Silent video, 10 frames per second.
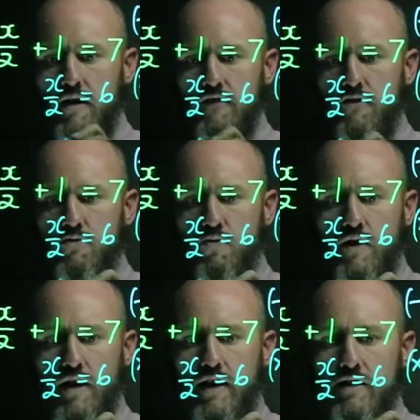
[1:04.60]
leaves us
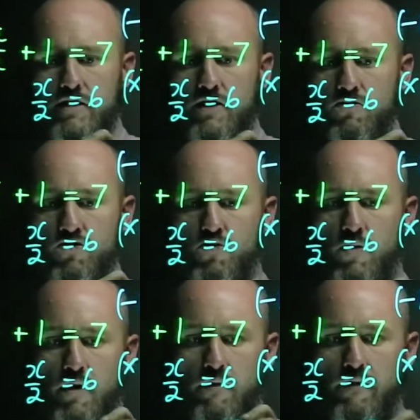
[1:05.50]
with x equals
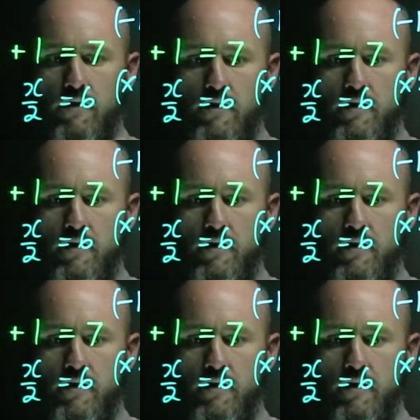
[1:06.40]
12.